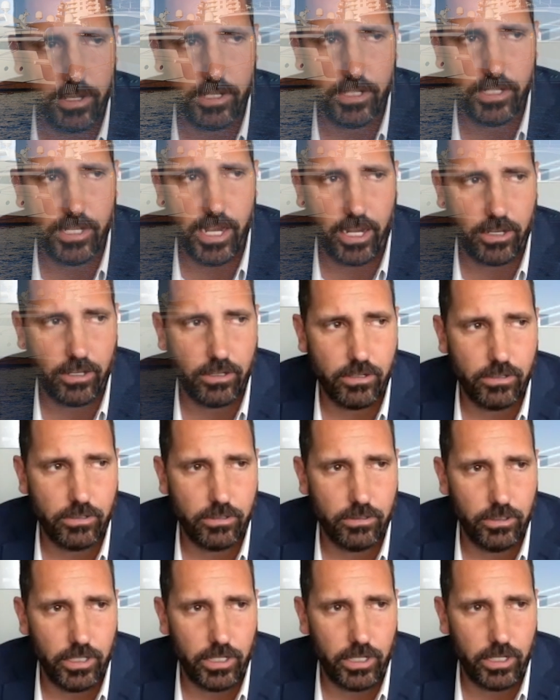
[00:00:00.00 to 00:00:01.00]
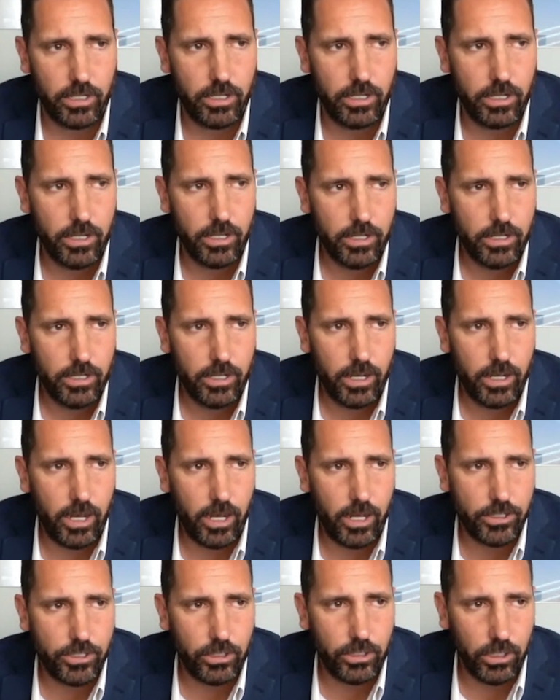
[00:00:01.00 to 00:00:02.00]
secondly,
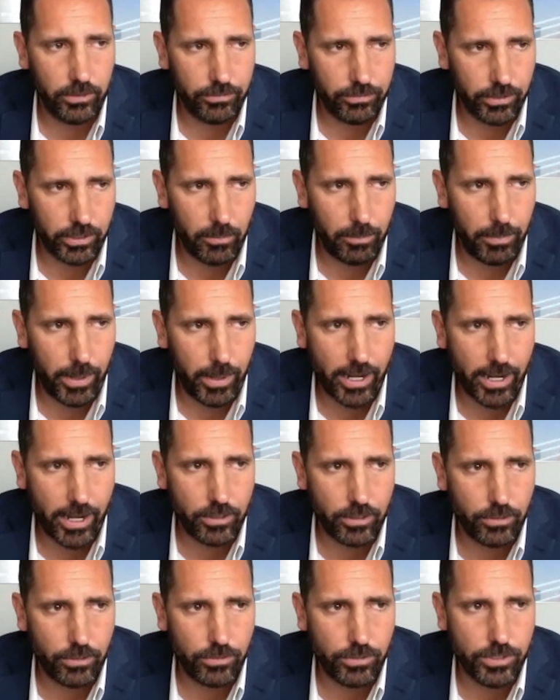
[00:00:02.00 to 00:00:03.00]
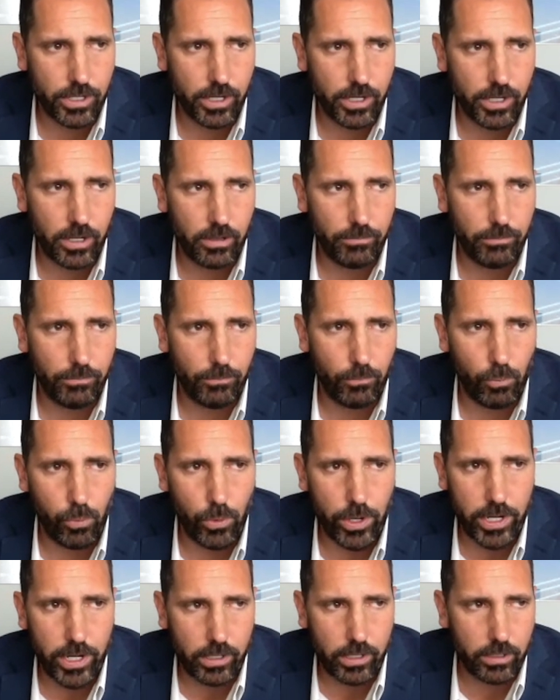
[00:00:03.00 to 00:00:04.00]
delivering the bad news in a
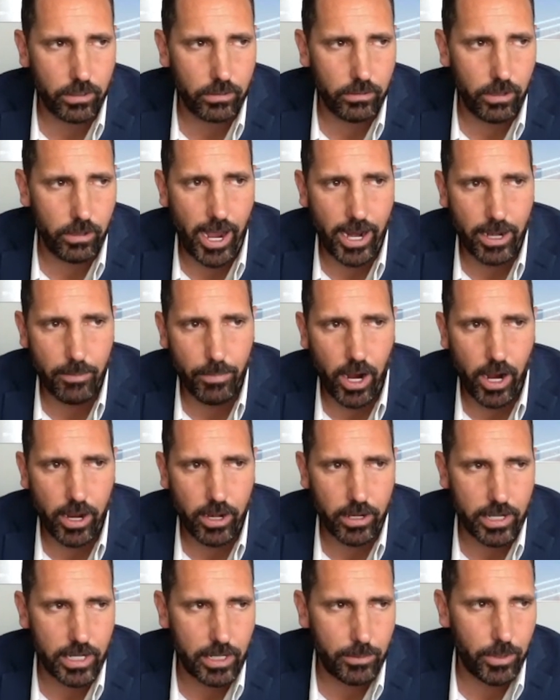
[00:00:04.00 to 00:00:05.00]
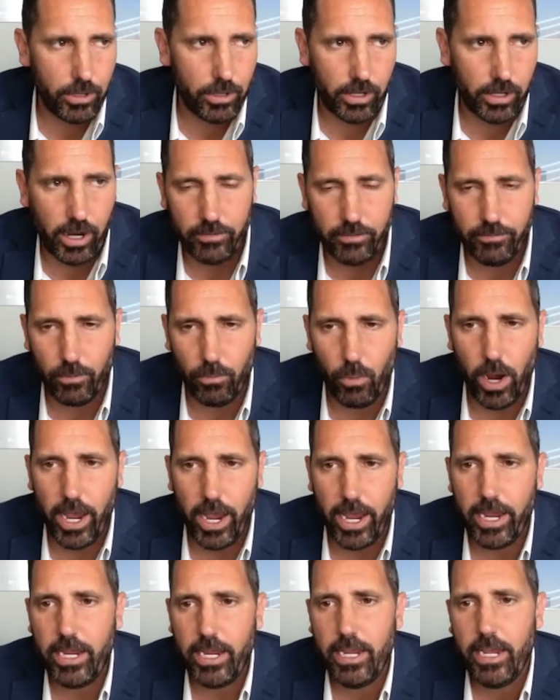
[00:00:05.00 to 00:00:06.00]
weak, hide behind an email kind of a
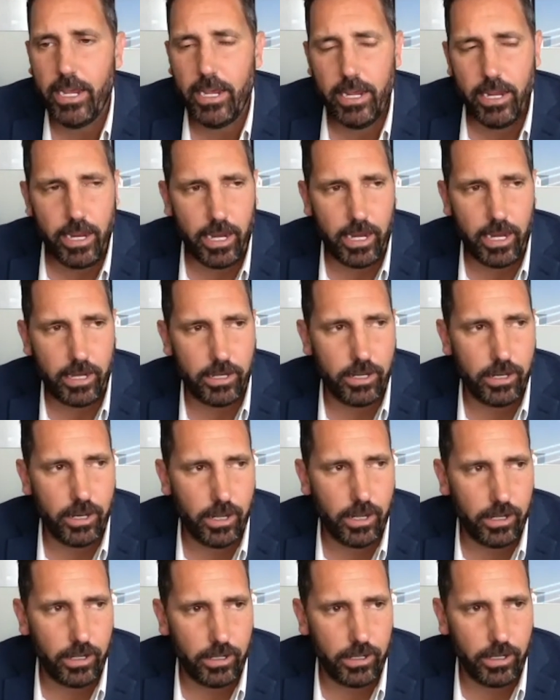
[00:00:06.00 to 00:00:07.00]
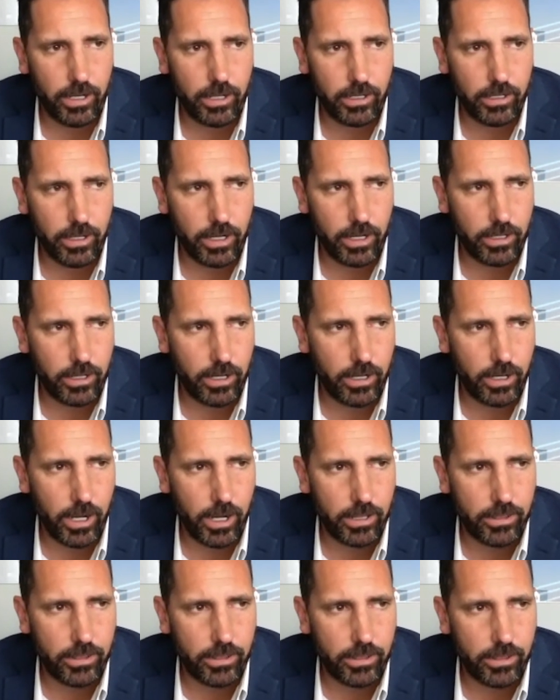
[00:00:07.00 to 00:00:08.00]
way. And
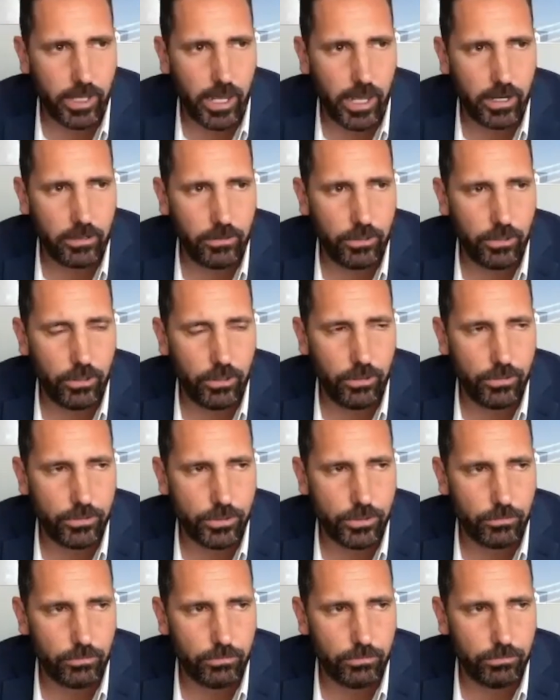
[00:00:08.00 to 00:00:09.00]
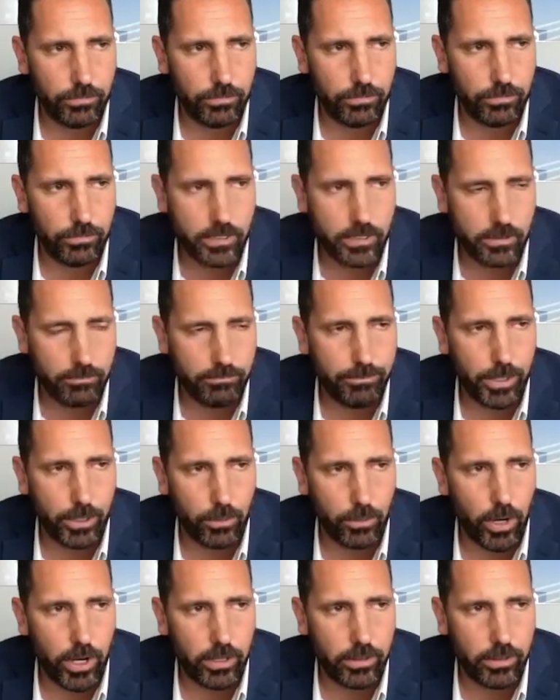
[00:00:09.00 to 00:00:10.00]
I think that that's a big
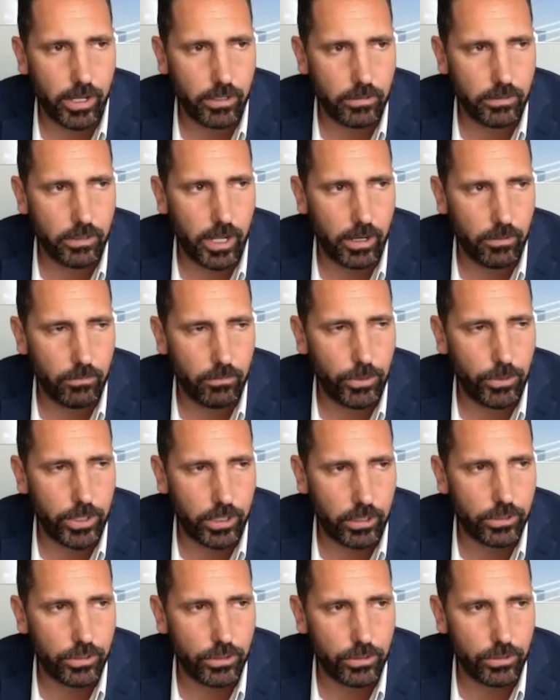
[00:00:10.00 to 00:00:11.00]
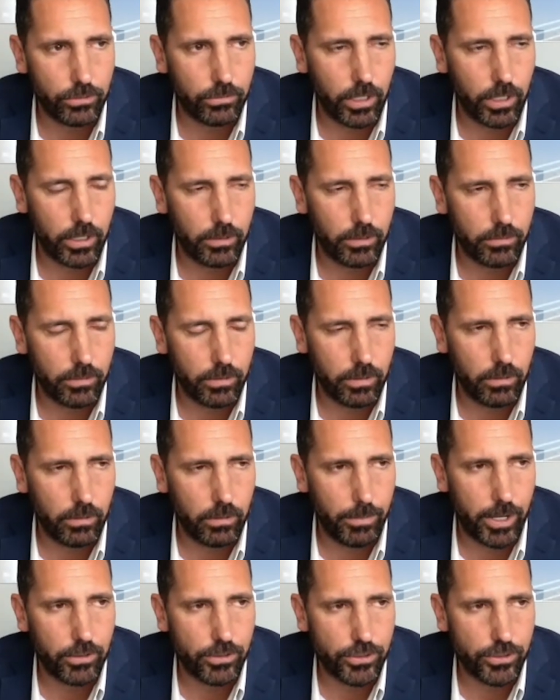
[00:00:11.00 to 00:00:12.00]
way that we could do a
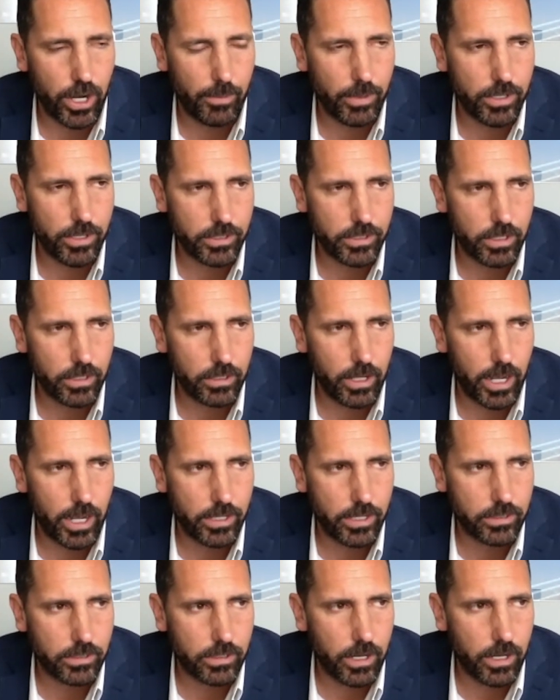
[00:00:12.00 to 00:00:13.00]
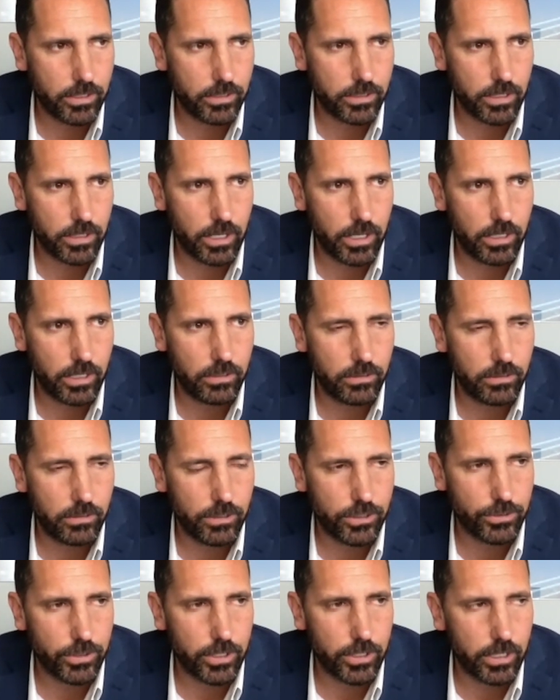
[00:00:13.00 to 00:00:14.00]
better job as an
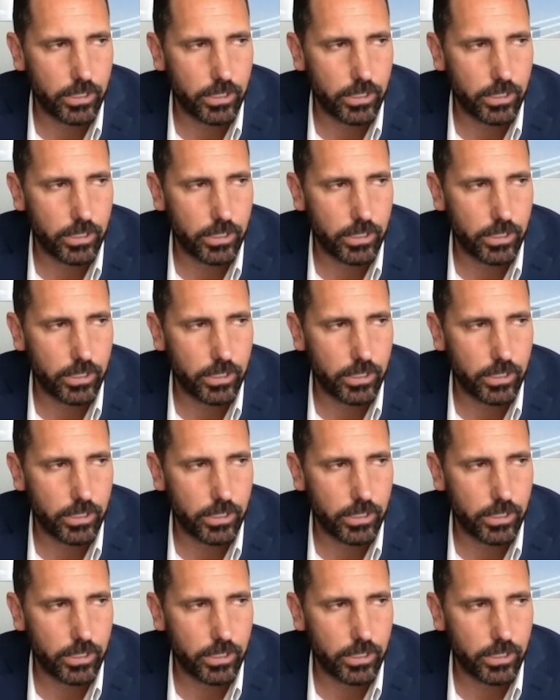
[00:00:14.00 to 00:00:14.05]
industry.